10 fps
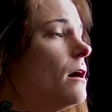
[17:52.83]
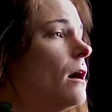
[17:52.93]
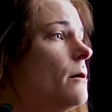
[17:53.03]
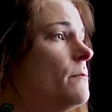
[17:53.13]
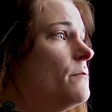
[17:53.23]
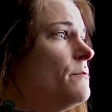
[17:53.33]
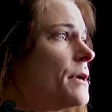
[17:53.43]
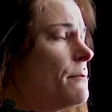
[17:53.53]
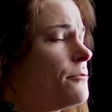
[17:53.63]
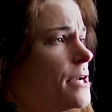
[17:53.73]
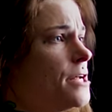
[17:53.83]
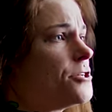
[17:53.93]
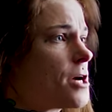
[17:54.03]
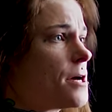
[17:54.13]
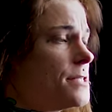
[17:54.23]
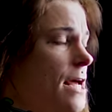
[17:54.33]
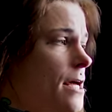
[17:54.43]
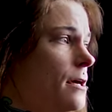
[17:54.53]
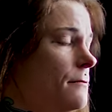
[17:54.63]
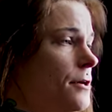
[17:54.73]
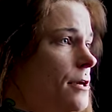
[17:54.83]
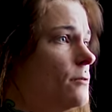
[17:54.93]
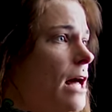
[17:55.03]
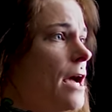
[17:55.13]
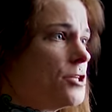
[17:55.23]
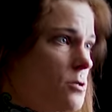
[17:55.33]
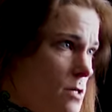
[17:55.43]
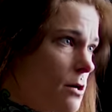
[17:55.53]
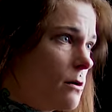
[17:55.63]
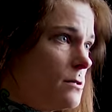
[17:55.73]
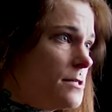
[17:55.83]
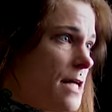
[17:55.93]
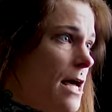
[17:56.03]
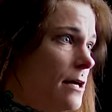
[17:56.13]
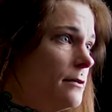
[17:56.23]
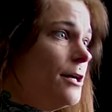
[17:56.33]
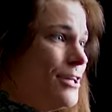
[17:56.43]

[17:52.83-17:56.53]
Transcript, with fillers: But I'm pretty sure taking, you know, lying to a girl, saying,